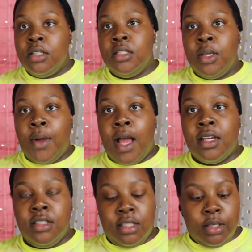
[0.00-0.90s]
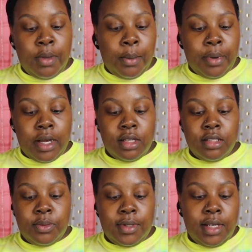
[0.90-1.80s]
So I conceal my
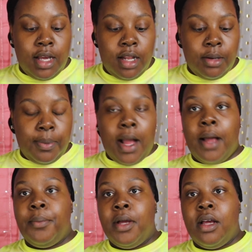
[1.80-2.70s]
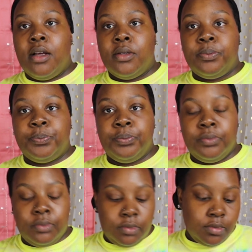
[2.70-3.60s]
brows with ColourPop
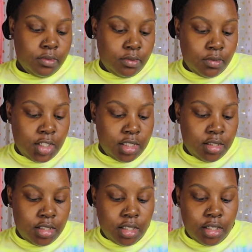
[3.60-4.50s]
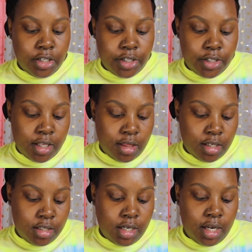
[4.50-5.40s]
concealer in
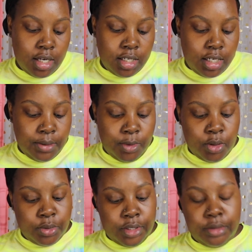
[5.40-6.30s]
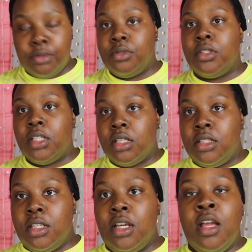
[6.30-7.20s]
the shade Deep Golden
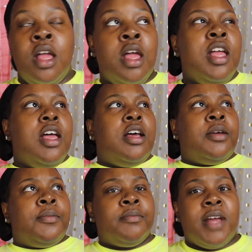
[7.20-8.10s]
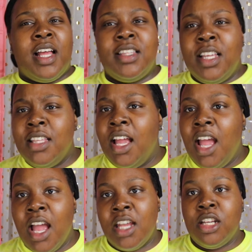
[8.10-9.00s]
60. I think they
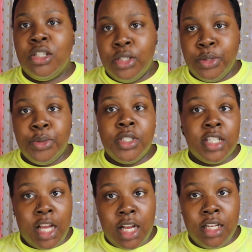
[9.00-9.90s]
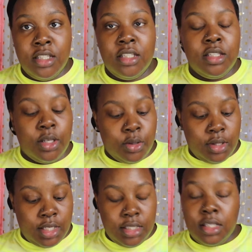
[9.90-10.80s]
added new shades, so
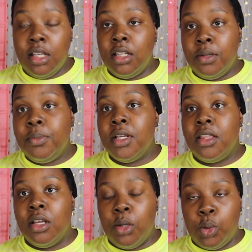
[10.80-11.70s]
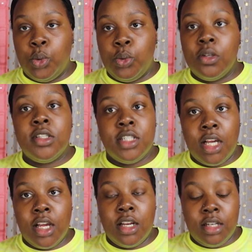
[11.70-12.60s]
this could be the old
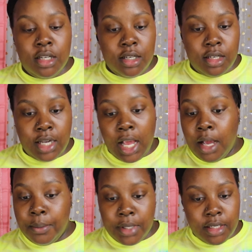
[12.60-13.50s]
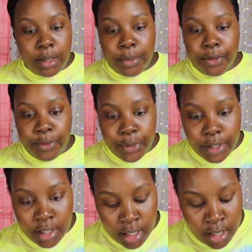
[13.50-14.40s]
shade name and number for it.